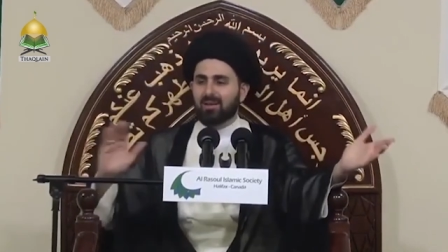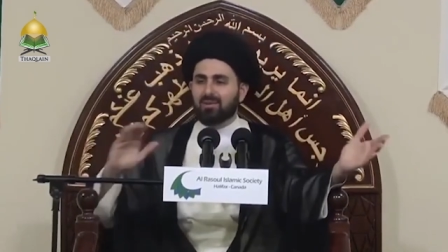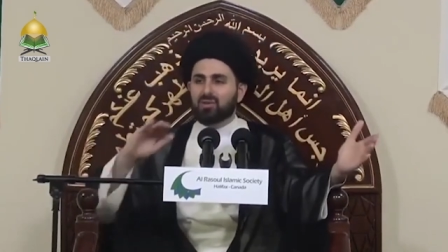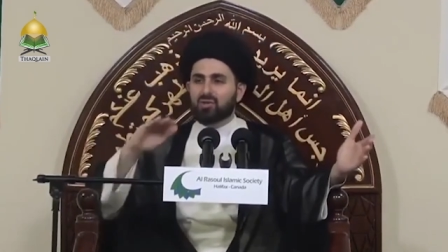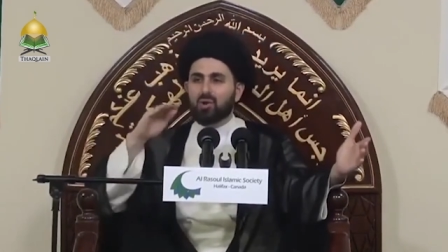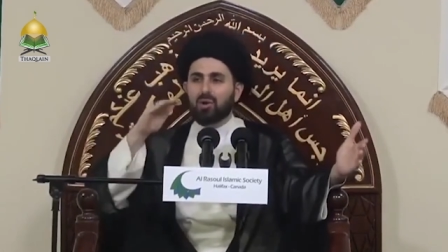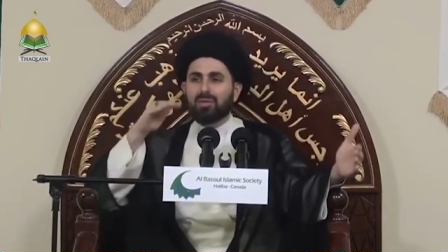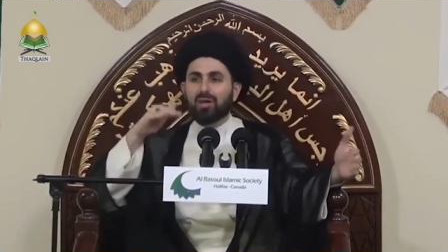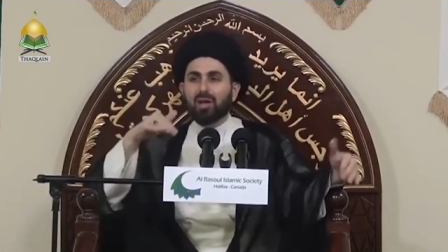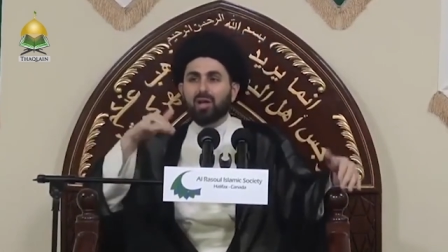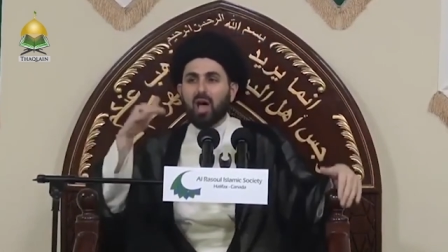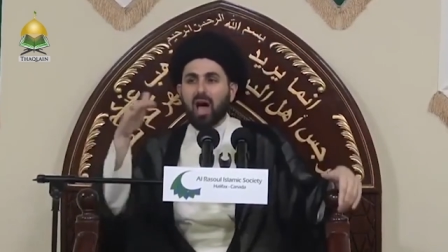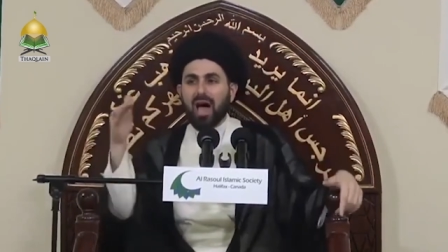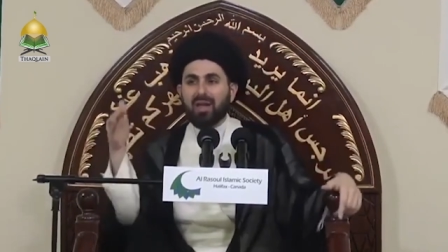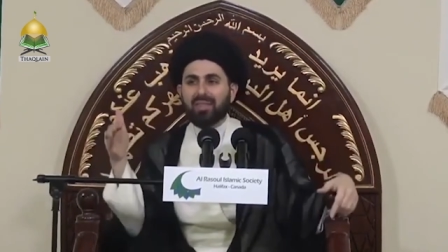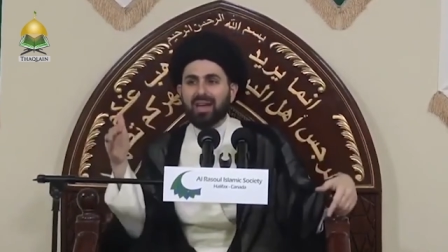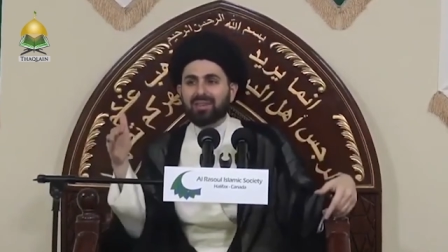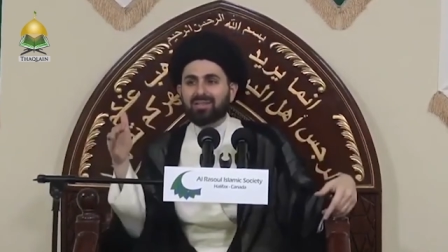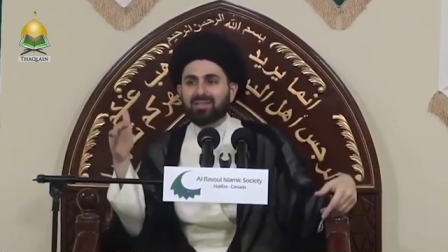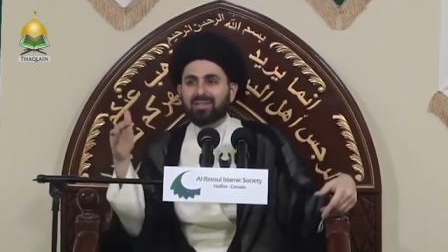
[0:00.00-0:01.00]
So the
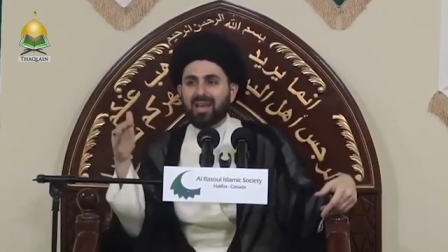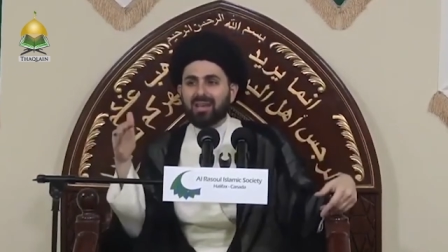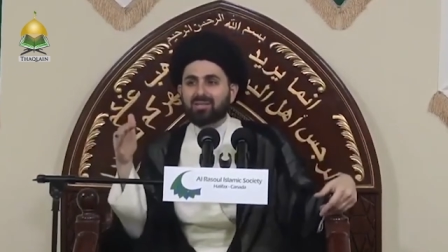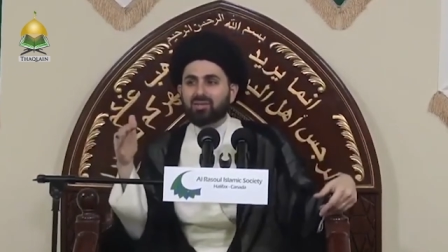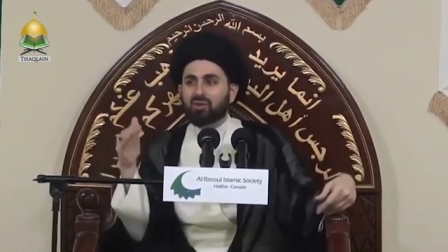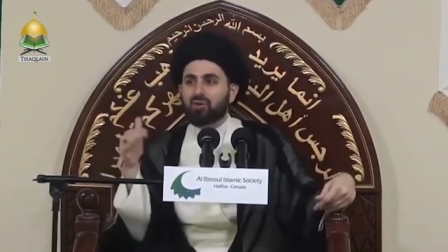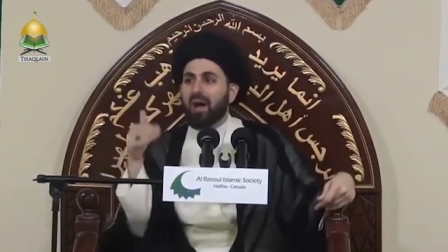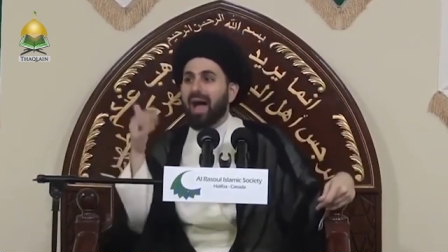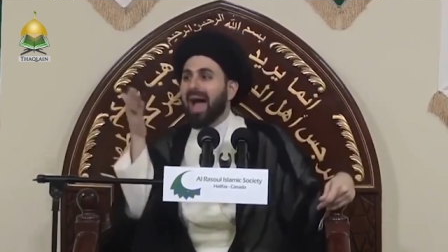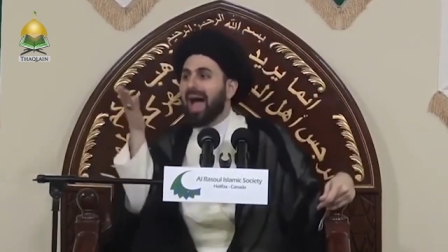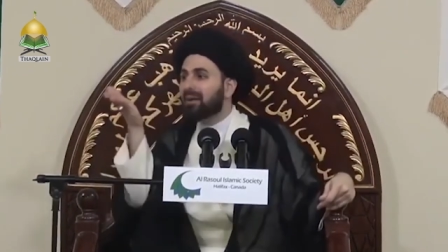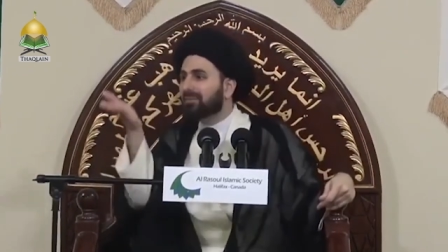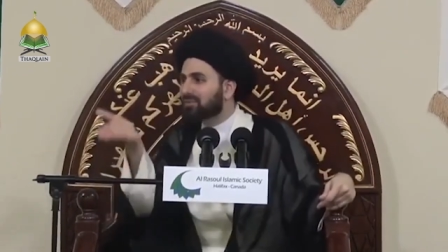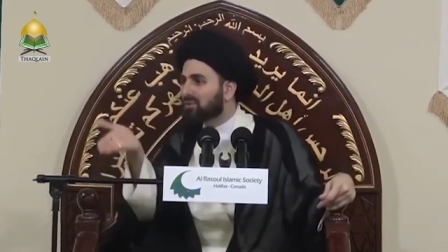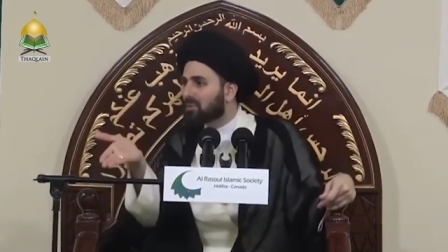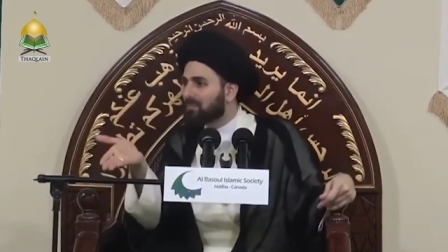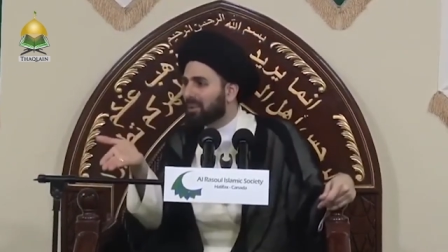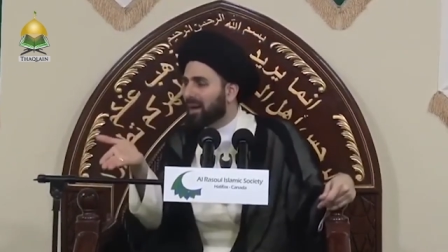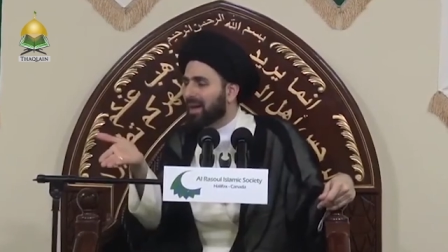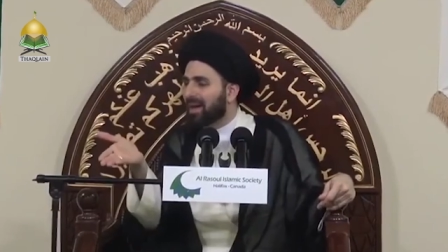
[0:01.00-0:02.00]
law that says you have
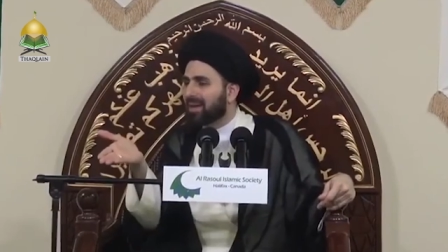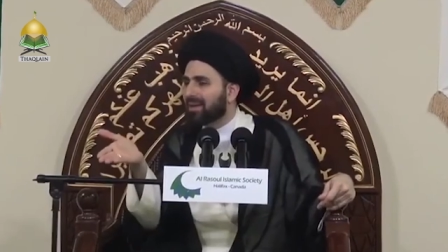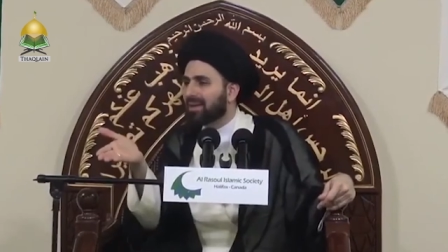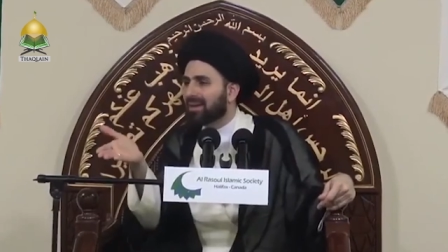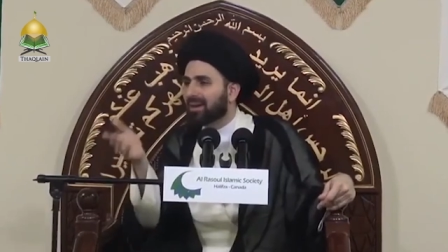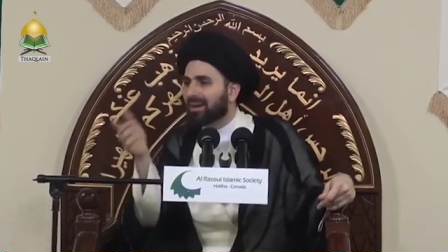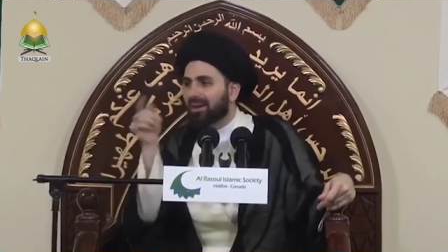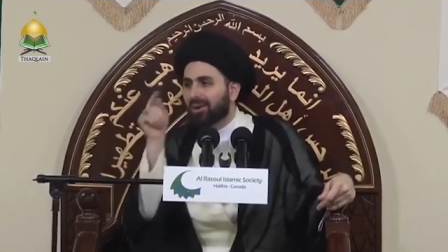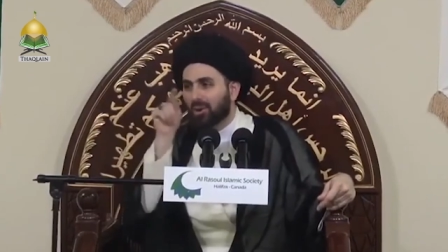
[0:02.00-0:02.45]
to pay,